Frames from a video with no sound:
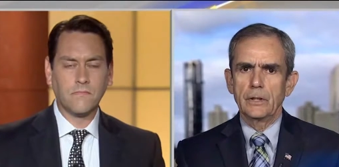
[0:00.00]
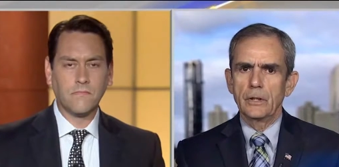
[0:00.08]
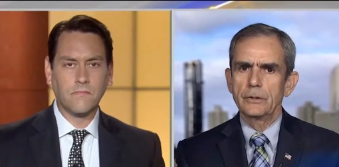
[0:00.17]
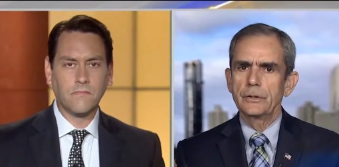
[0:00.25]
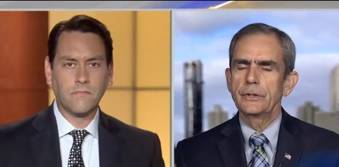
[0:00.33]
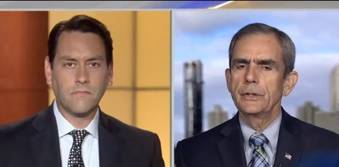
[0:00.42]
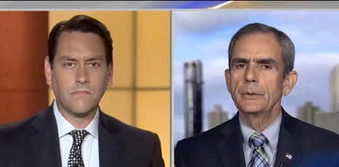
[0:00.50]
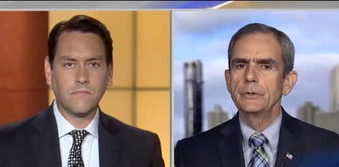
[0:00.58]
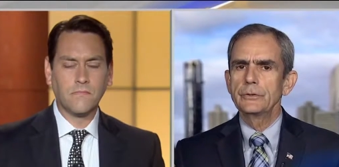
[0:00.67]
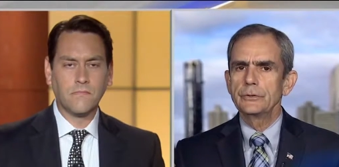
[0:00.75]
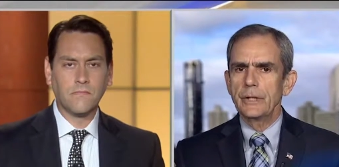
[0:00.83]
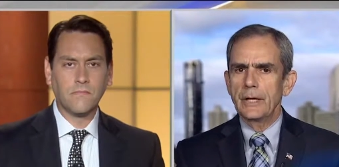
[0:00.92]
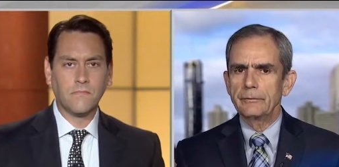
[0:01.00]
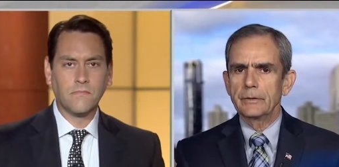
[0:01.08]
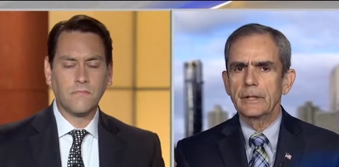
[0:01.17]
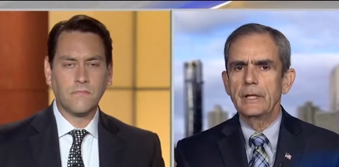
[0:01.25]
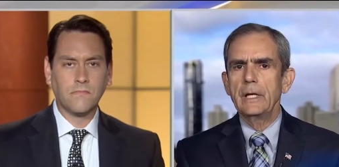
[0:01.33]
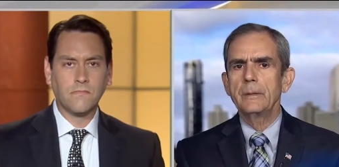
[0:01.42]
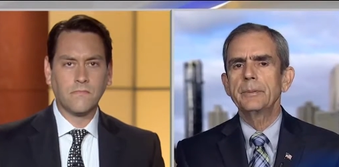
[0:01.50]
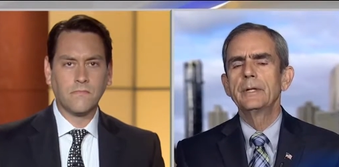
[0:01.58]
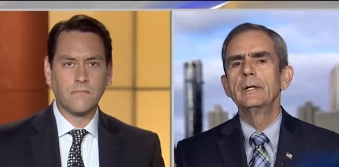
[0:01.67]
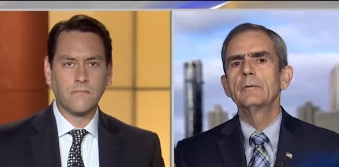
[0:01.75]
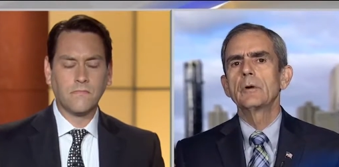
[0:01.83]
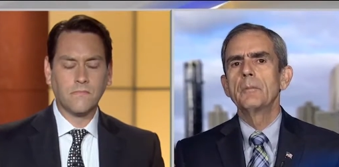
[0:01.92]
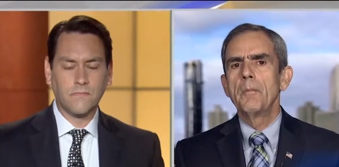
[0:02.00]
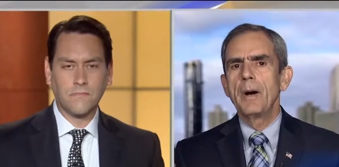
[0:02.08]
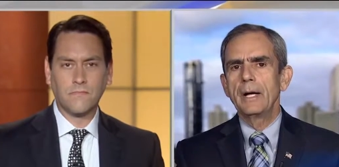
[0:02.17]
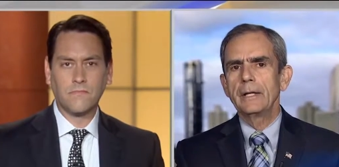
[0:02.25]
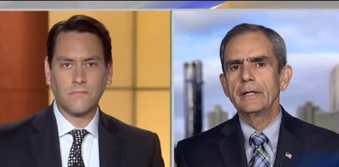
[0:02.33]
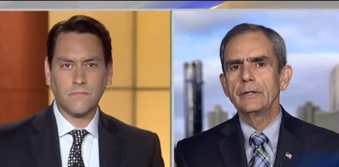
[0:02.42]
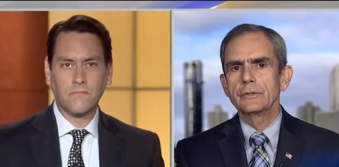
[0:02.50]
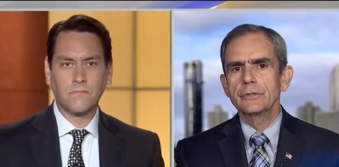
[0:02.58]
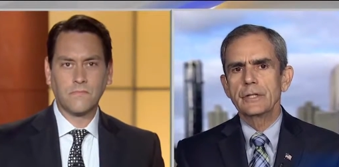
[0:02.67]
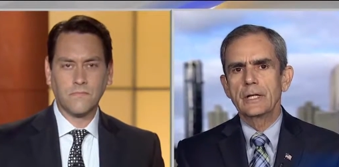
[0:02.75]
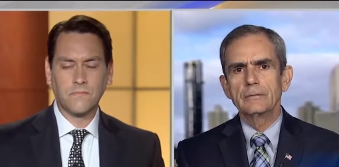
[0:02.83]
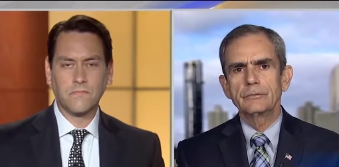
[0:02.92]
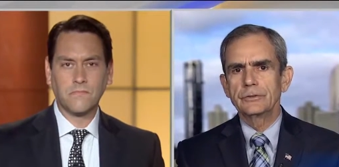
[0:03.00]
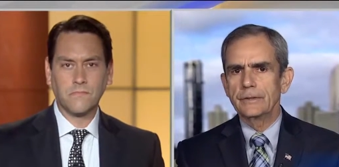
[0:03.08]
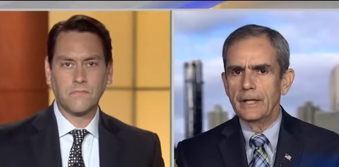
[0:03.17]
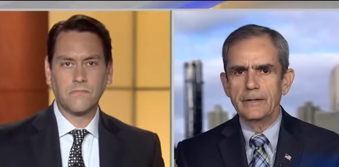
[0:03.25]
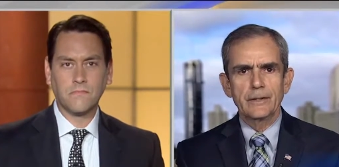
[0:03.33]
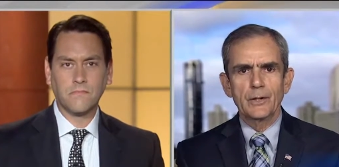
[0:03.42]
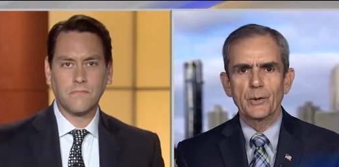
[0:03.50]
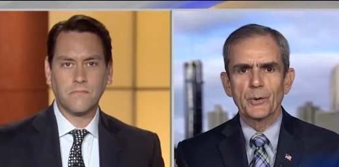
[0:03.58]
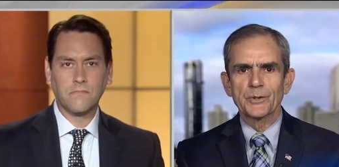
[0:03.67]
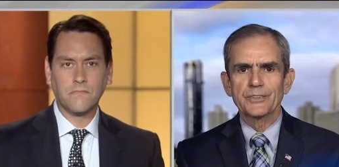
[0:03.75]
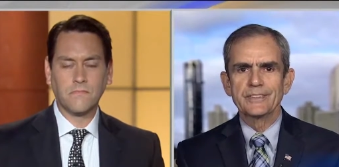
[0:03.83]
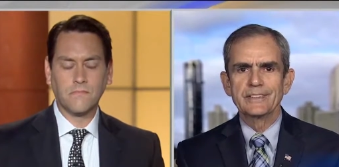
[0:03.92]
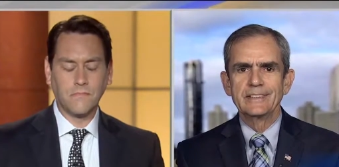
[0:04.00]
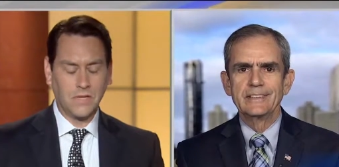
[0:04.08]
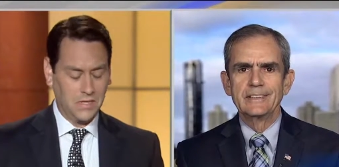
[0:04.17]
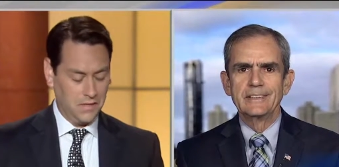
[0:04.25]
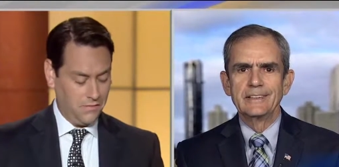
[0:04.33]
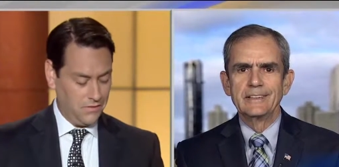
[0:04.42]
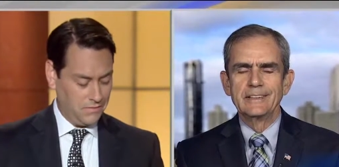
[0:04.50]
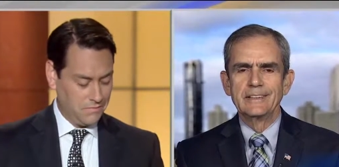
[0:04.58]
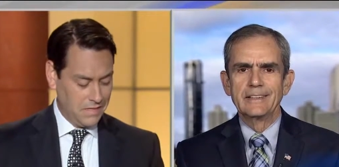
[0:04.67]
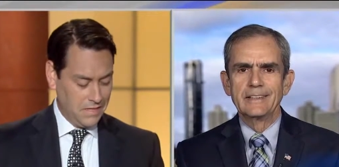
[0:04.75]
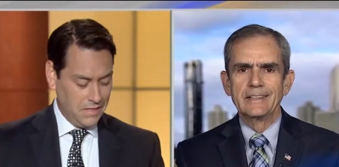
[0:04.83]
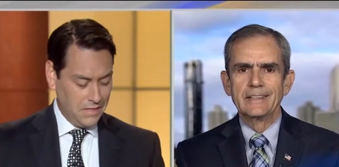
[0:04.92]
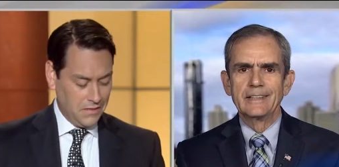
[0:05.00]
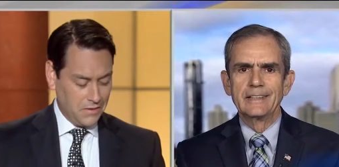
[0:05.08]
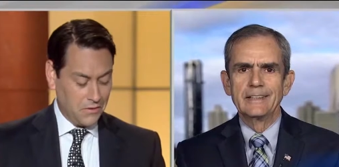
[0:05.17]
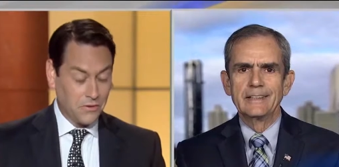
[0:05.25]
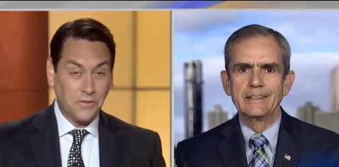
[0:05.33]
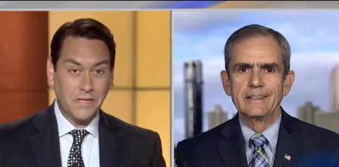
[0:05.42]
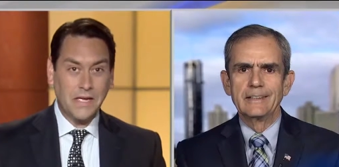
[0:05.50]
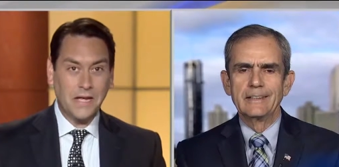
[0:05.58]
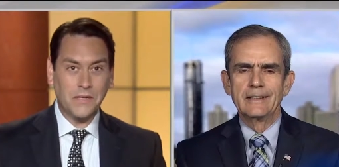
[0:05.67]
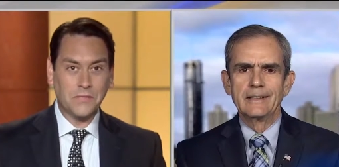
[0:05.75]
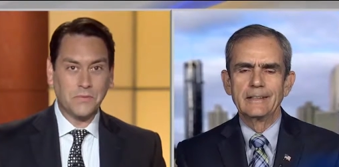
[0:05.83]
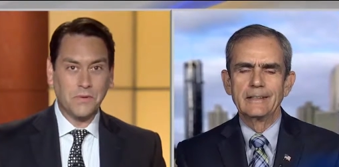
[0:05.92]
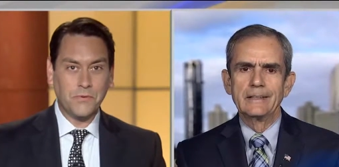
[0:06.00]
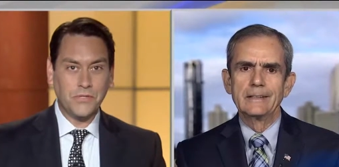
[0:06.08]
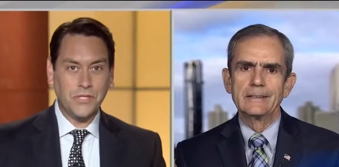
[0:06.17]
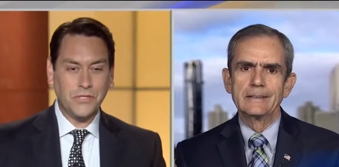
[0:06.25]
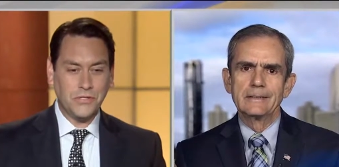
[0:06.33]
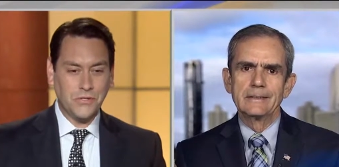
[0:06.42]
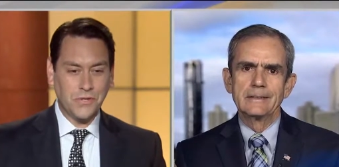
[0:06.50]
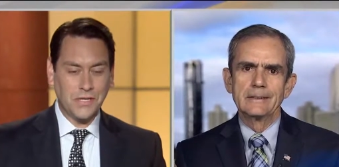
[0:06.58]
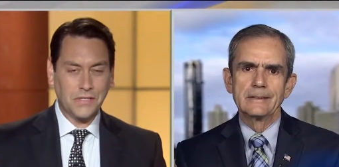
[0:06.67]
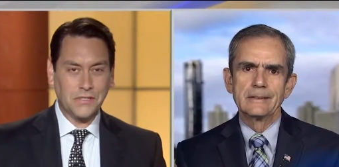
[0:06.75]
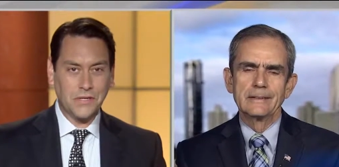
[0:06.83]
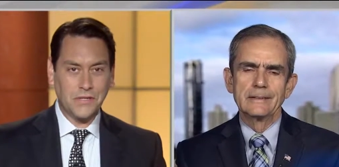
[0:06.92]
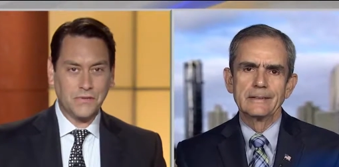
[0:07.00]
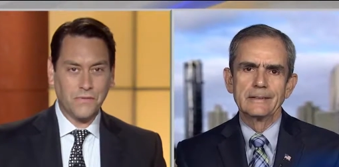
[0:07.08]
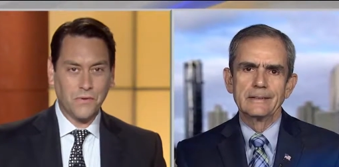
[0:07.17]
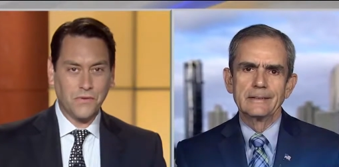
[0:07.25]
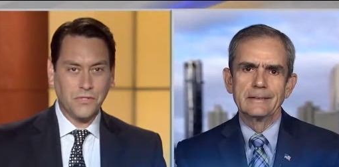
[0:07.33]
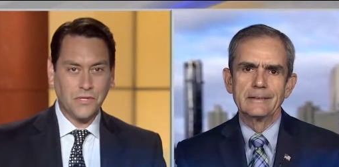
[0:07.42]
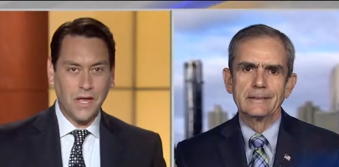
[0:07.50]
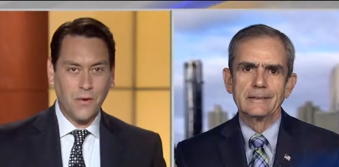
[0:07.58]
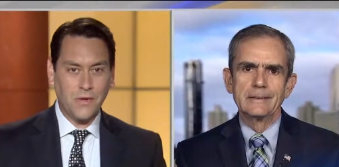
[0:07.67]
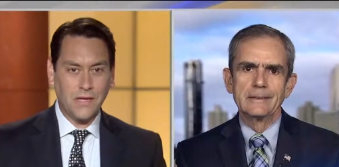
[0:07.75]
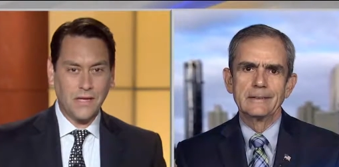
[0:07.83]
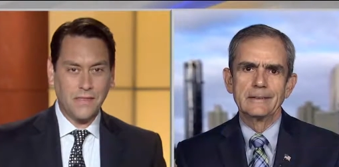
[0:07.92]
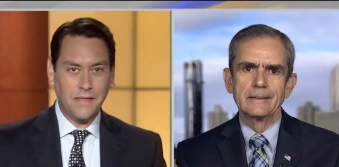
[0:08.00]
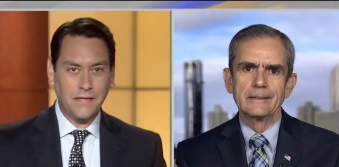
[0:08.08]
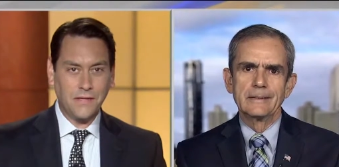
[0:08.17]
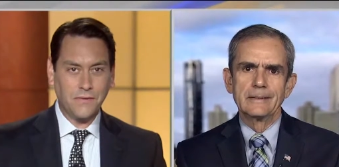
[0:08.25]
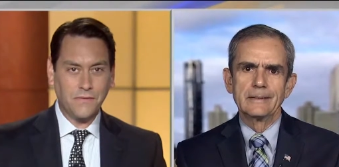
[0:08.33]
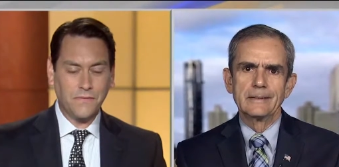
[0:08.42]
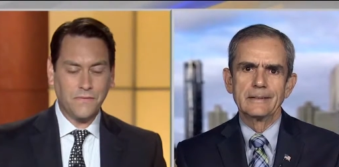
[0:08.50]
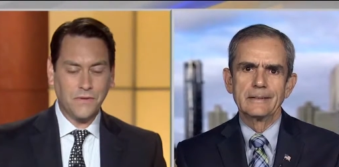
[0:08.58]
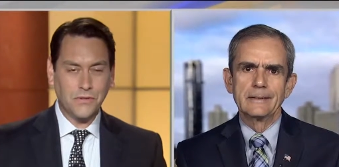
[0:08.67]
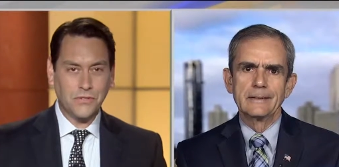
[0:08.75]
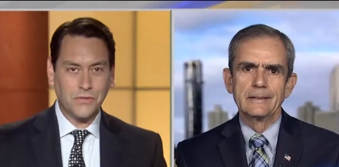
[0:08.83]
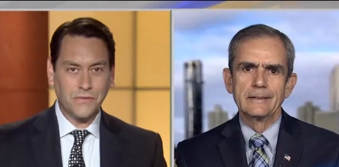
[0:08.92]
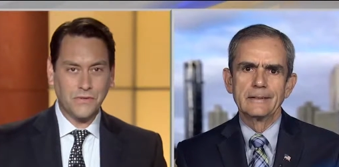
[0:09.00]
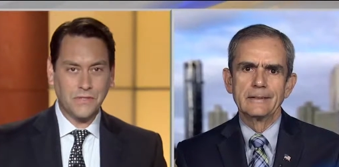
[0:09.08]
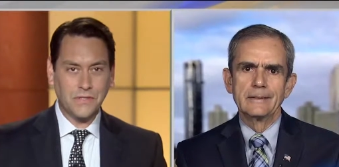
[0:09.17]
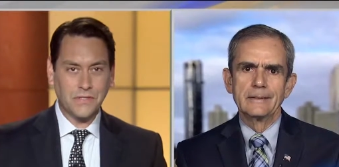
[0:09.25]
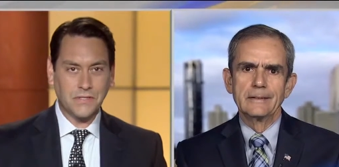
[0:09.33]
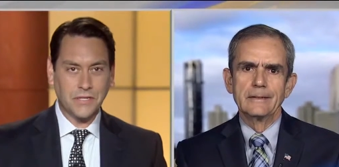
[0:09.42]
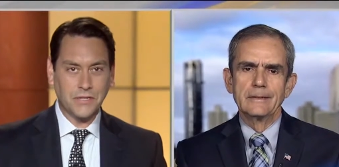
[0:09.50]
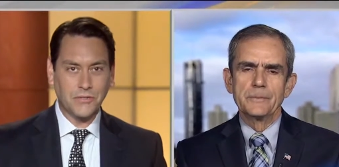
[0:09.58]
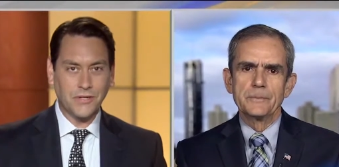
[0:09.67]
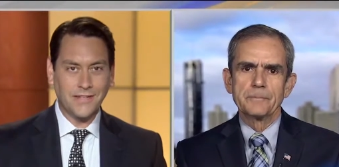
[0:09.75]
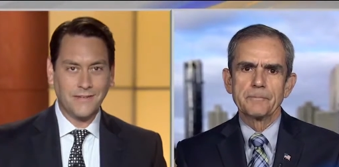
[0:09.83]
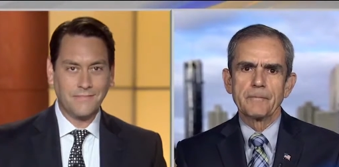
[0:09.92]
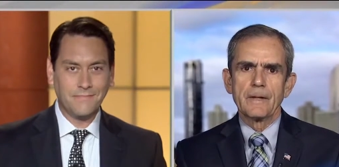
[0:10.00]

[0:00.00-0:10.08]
Speaker 1: hard to do, and you just have to keep reminding yourself, stay the course.
Speaker 2: I love it. Colonel Lee Ellis, we appreciate you joining us on this 4th of July weekend. Thank you for your service to this country.